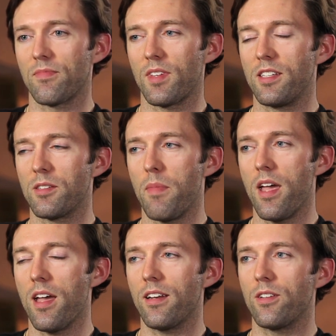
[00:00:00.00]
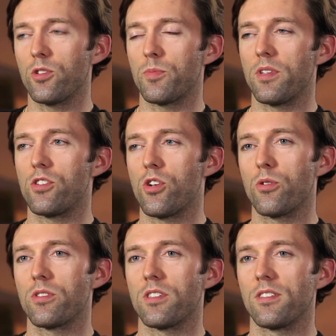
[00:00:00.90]
he's a man who's been
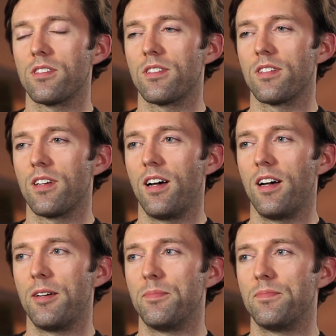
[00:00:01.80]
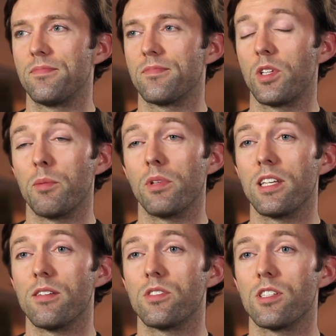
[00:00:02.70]
chosen, um, he
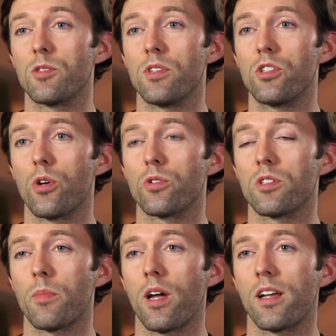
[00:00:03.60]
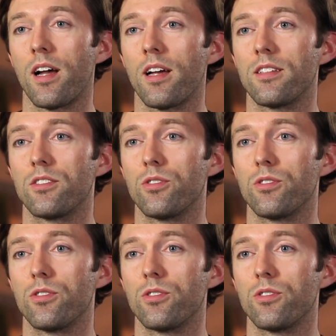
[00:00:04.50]
believes he's been chosen by God